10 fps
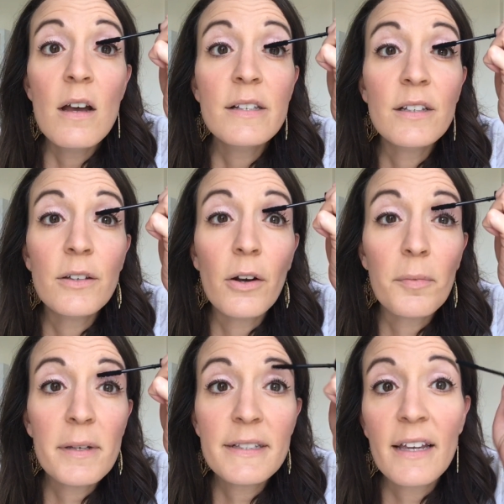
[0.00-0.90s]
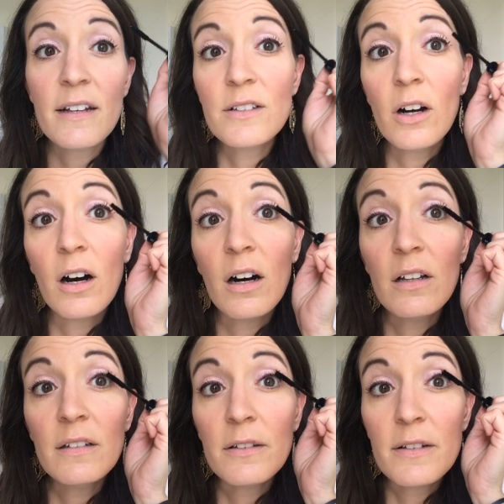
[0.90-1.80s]
So you heard me say it's
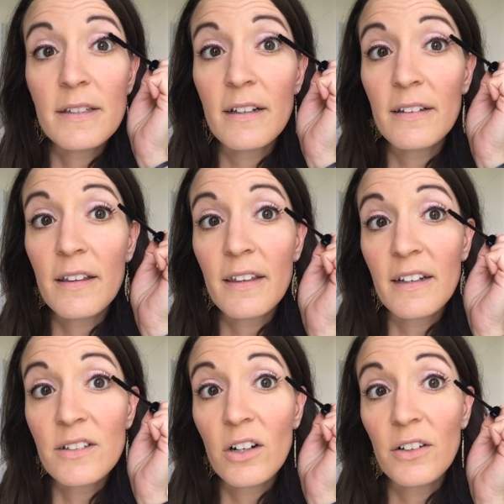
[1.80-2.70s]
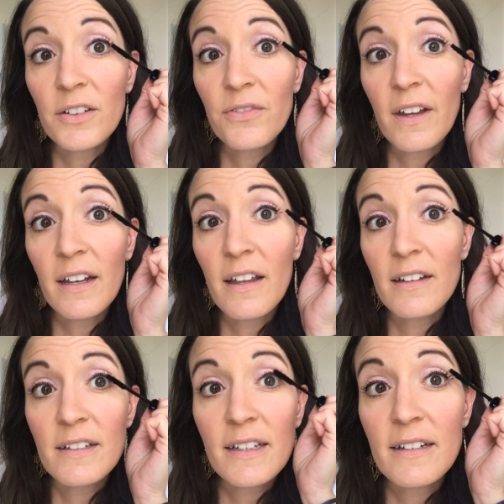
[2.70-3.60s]
called, and you see on the thing, it's called Defend
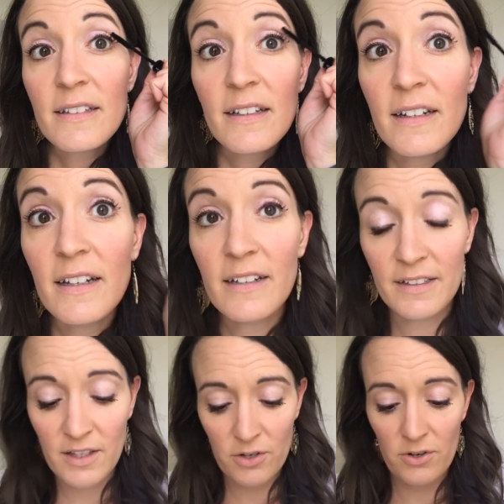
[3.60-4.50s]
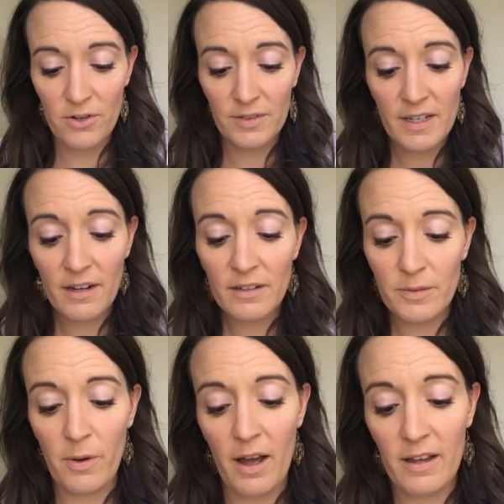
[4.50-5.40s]
Innocence, and it is the kudos. Here
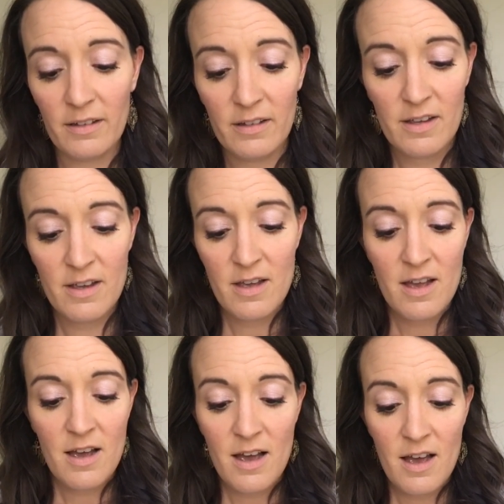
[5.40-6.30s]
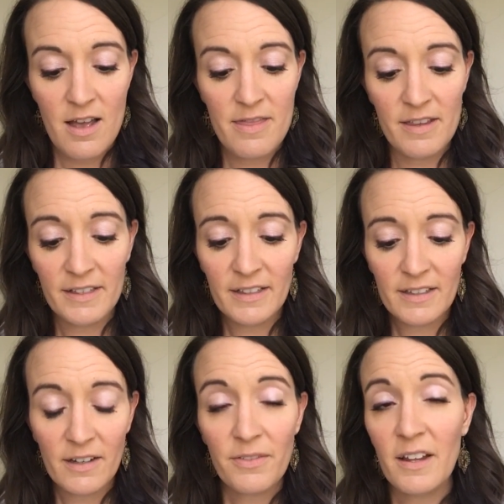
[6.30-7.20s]
is why. And this is
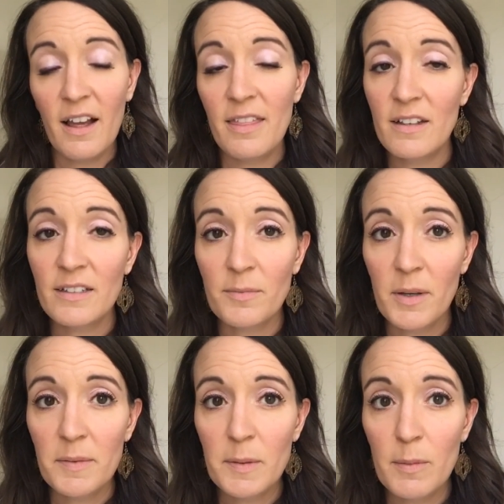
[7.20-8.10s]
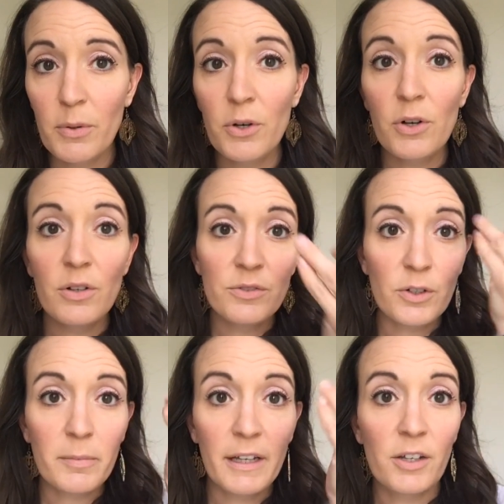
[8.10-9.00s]
stuff that I think sometimes people,
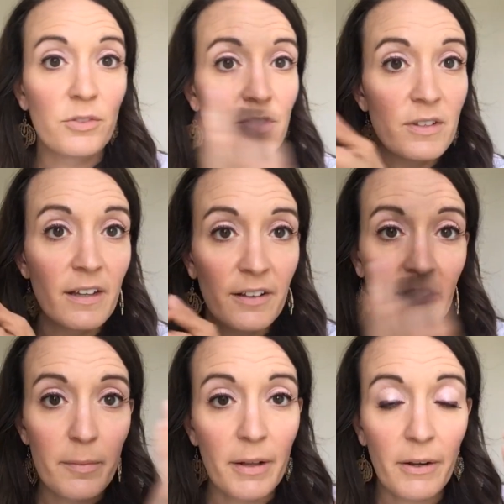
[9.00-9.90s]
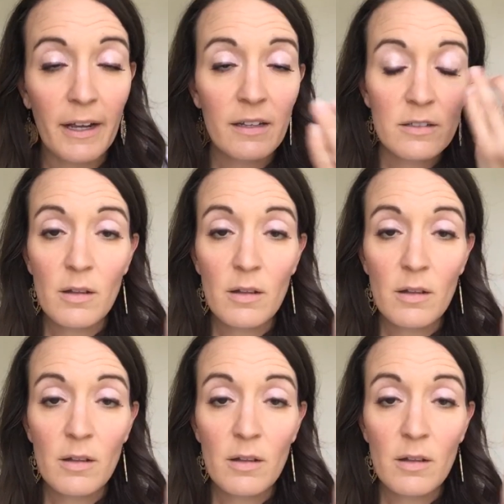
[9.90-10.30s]
normally I go and do the other eye, by the way,